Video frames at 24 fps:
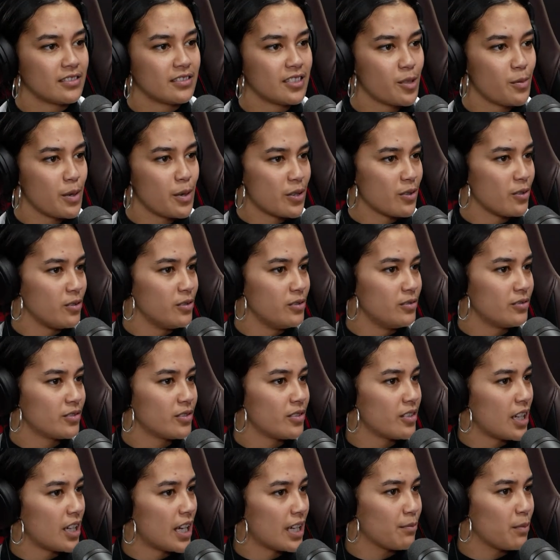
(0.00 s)
special
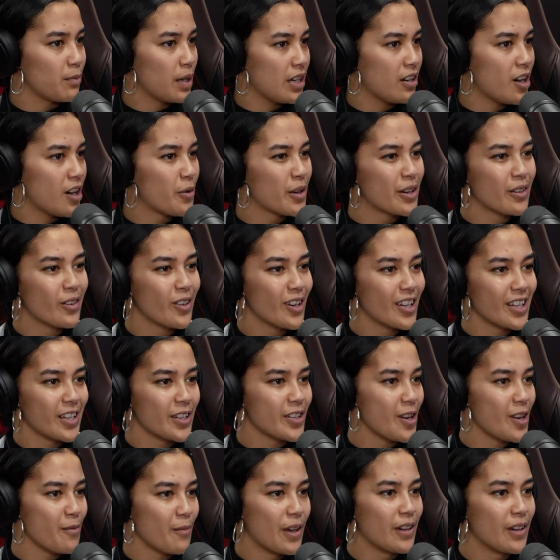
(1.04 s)
like meal. I wouldn't call it a
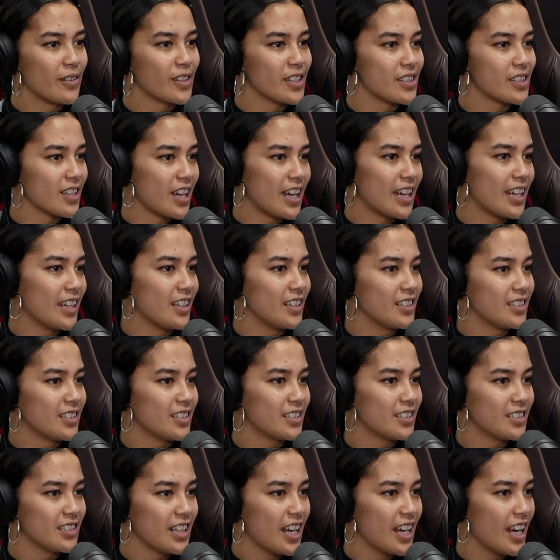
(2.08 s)
cheap meal because I
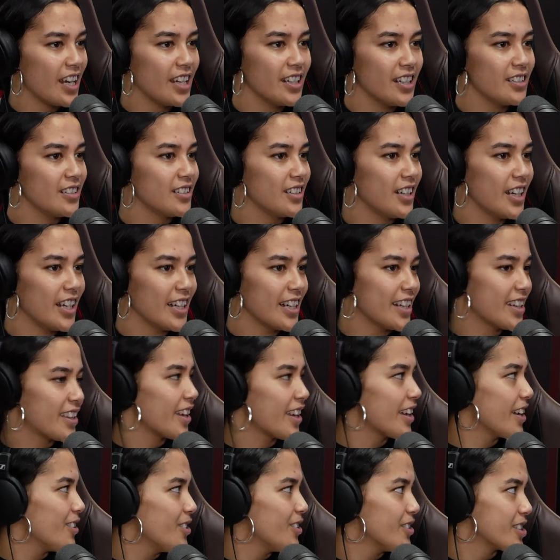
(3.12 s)
eat
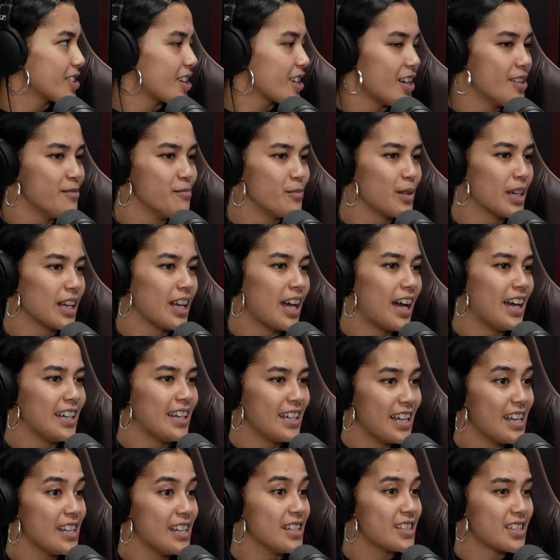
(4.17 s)
anything all the time. Yeah. But like
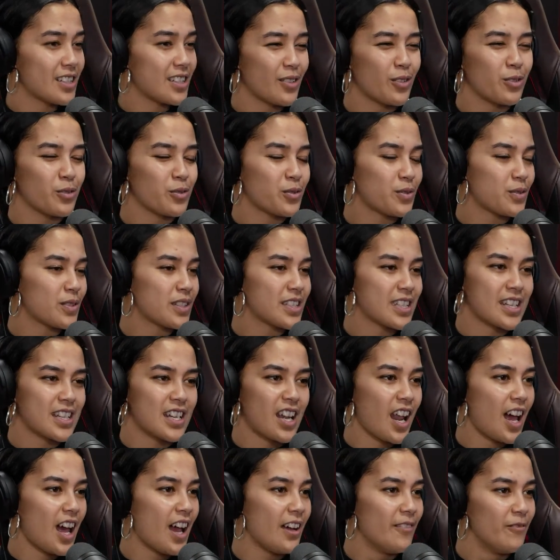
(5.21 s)

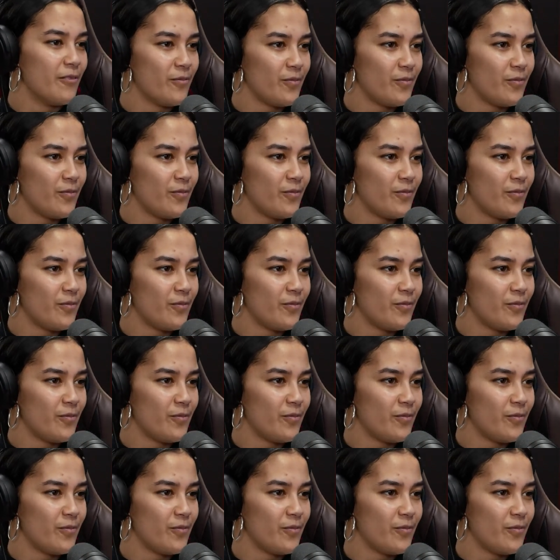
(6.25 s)
it's